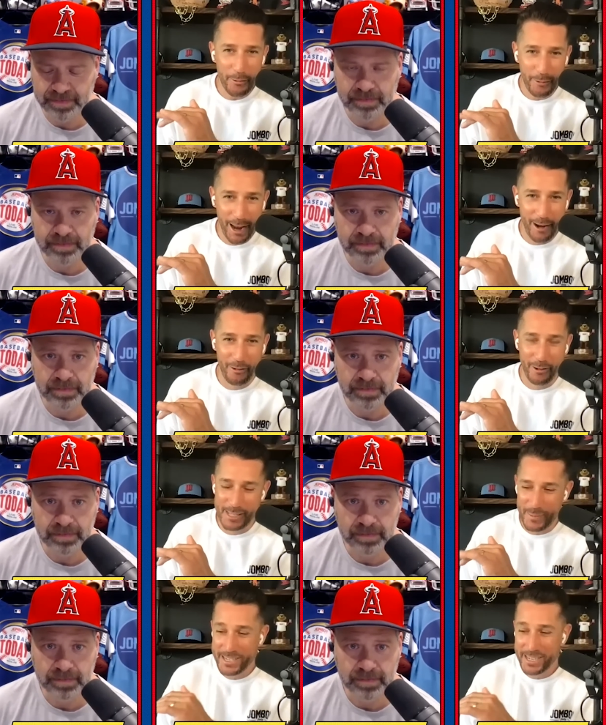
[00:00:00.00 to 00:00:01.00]
Speaker 1: reference
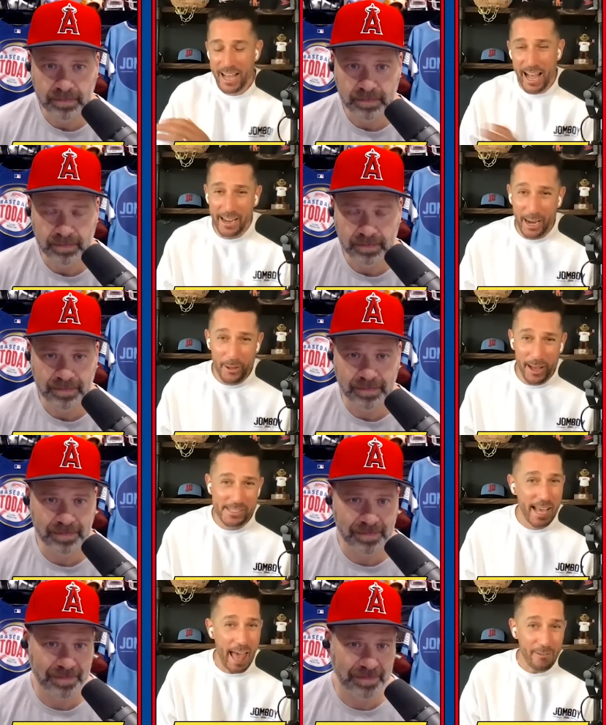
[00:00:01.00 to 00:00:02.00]
page. I got to be honest,
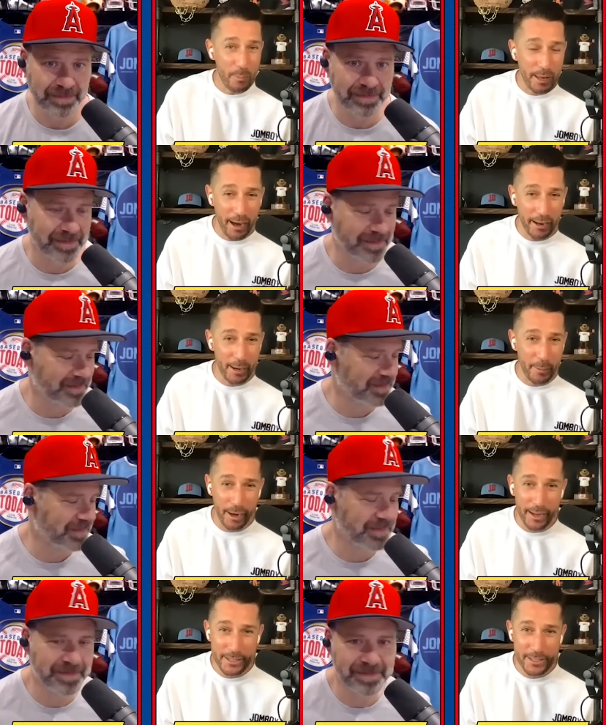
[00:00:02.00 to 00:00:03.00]
haven't been on it a
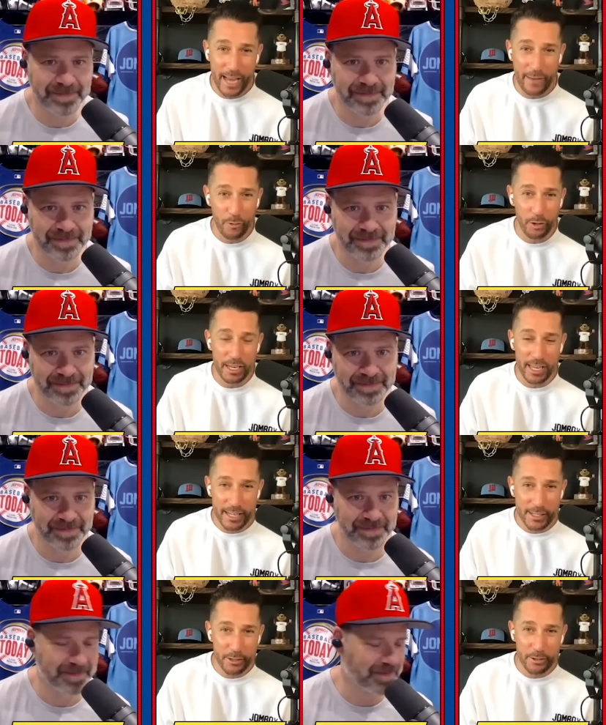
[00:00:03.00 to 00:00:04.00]
bunch. Haven't really
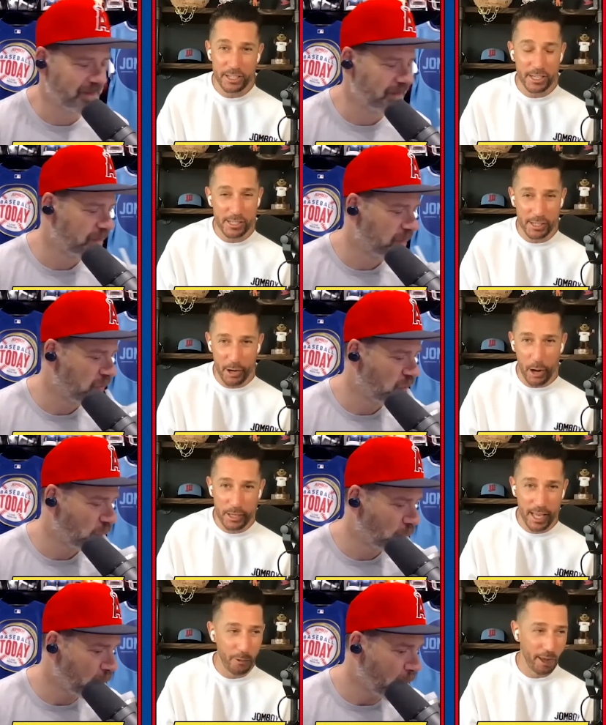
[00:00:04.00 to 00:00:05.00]
needed to. You just you know
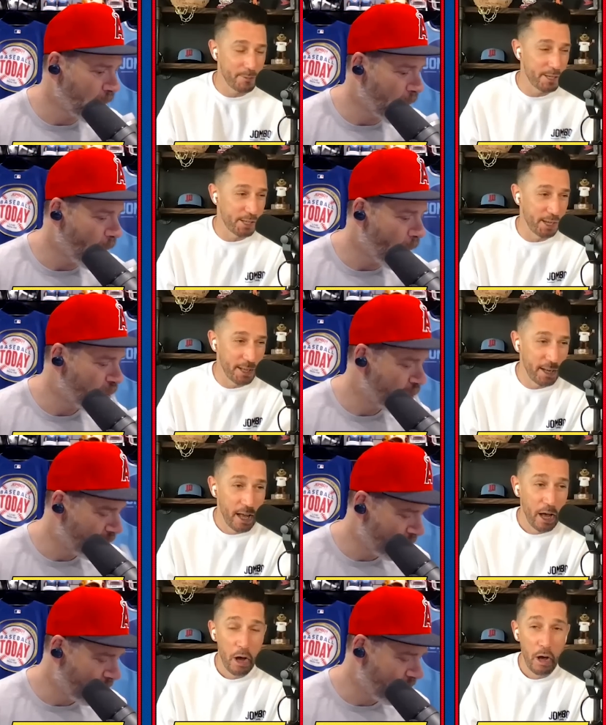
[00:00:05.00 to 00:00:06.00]
Ted Williams is good.
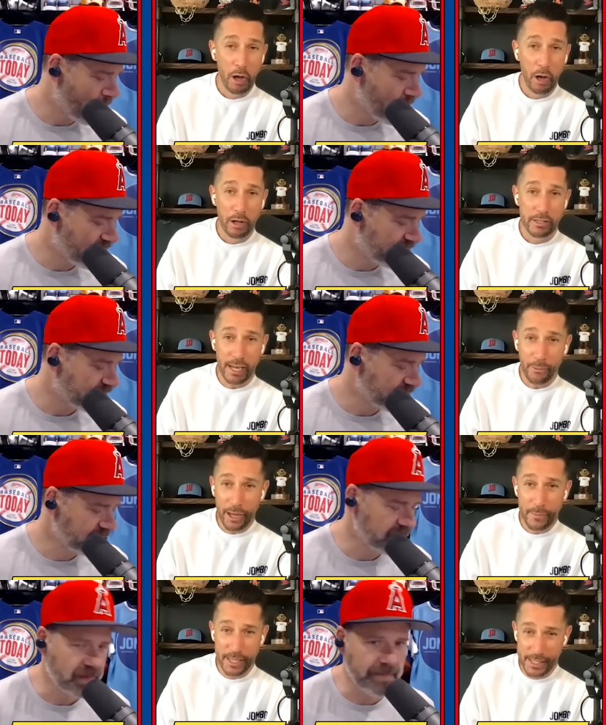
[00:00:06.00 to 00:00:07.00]
Ted
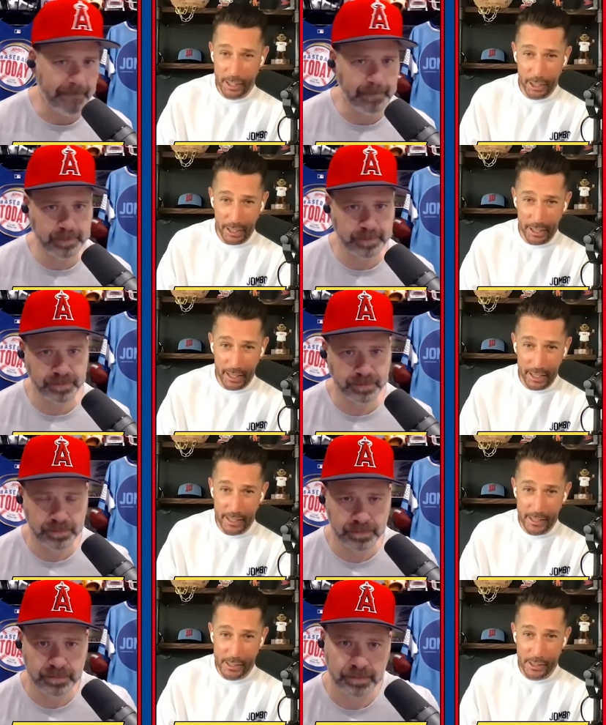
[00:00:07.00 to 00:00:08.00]
Williams isn't good. He
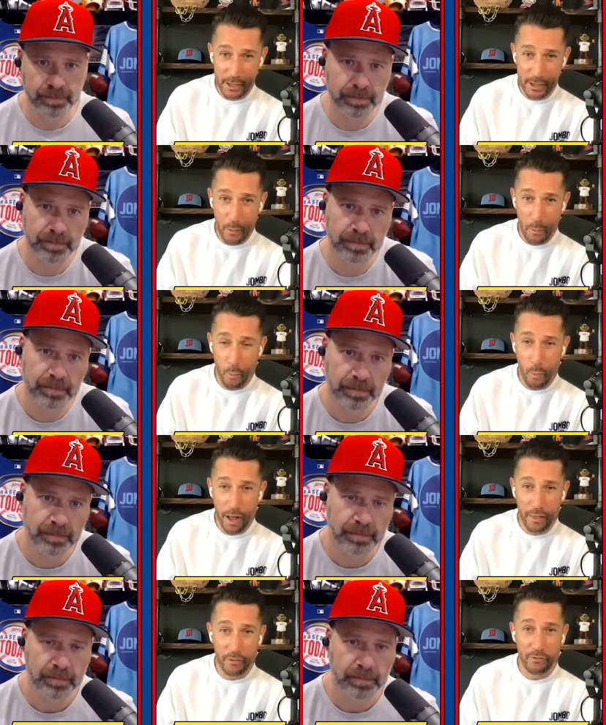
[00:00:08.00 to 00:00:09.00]
is
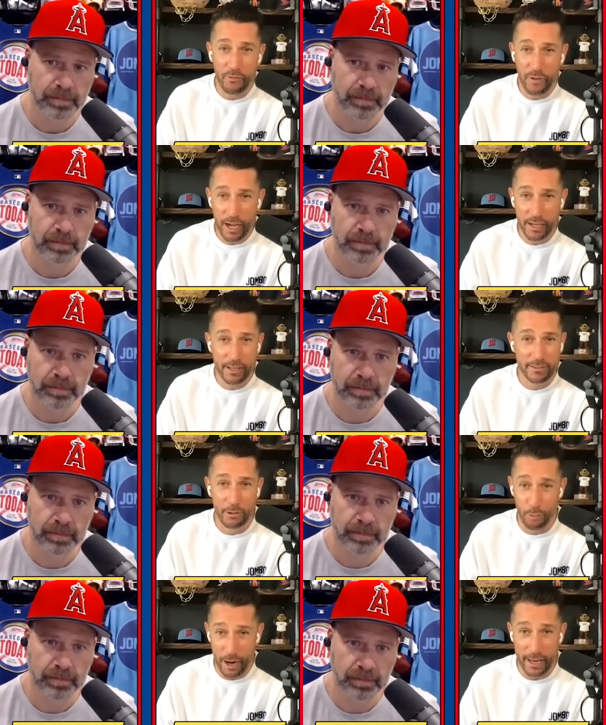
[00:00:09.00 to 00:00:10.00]
what the fuck
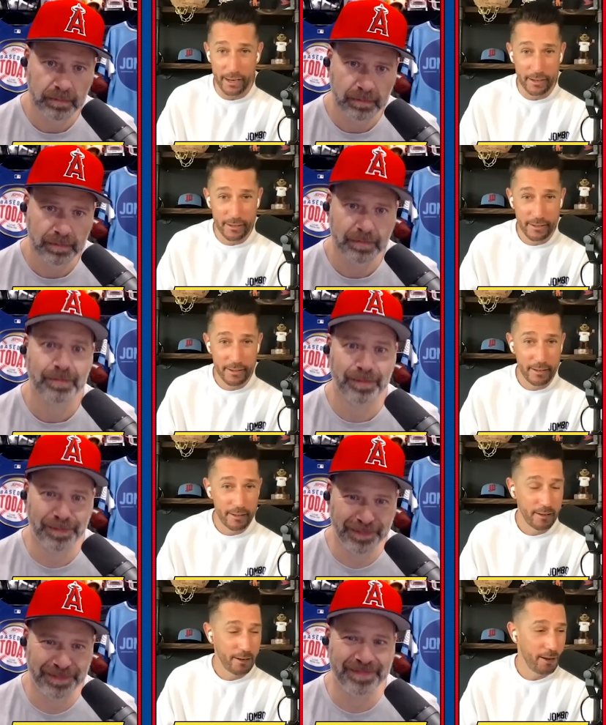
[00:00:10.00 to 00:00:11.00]
great.
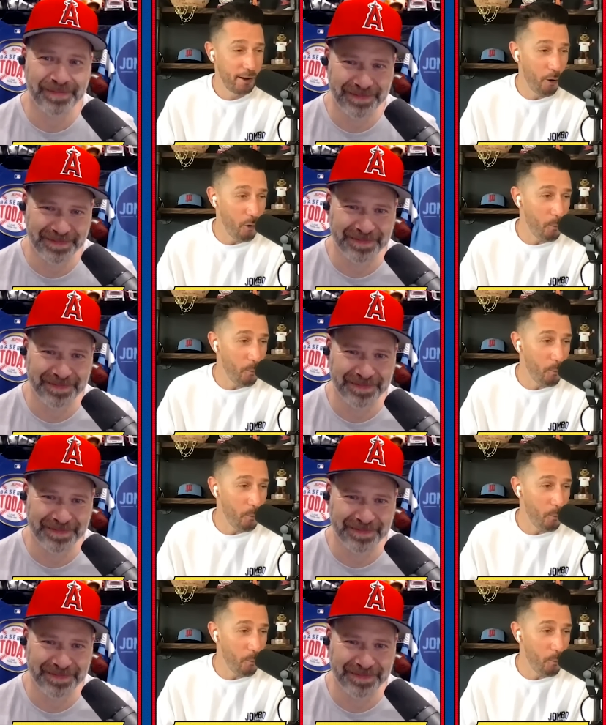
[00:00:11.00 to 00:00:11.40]
Oh